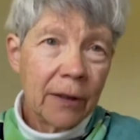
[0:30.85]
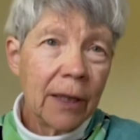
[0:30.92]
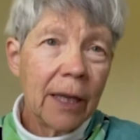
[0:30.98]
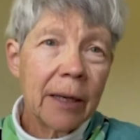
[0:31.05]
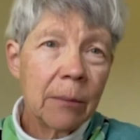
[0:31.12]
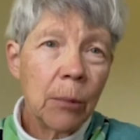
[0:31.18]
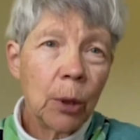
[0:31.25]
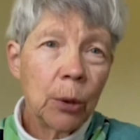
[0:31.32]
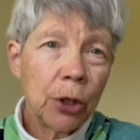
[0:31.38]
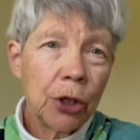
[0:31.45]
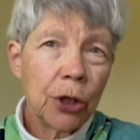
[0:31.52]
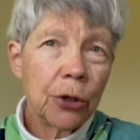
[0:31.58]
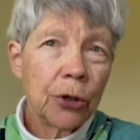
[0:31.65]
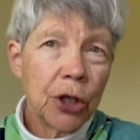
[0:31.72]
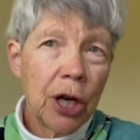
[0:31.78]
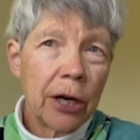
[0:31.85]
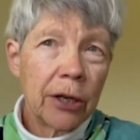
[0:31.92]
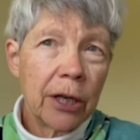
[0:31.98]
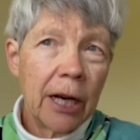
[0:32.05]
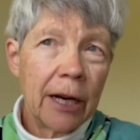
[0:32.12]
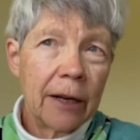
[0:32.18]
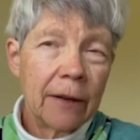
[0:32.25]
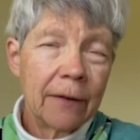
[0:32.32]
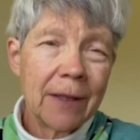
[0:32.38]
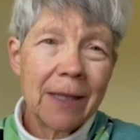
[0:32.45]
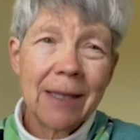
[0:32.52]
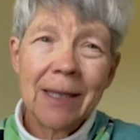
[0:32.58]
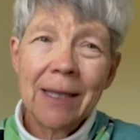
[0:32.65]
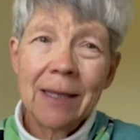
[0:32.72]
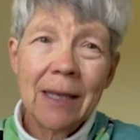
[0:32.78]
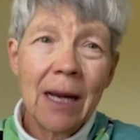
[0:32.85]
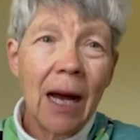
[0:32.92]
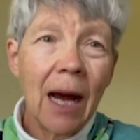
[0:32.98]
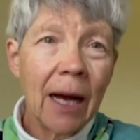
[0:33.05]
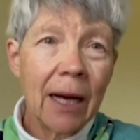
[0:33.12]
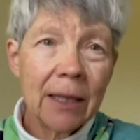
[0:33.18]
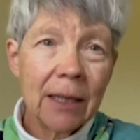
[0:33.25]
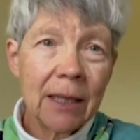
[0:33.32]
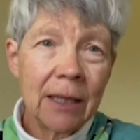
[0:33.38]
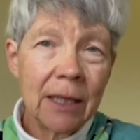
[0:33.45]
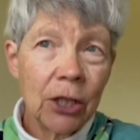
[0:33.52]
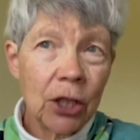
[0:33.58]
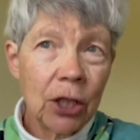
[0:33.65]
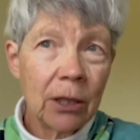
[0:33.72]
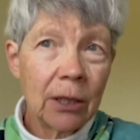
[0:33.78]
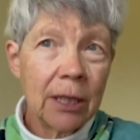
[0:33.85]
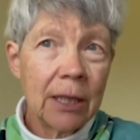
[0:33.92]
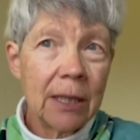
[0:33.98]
like most church archives, did not initially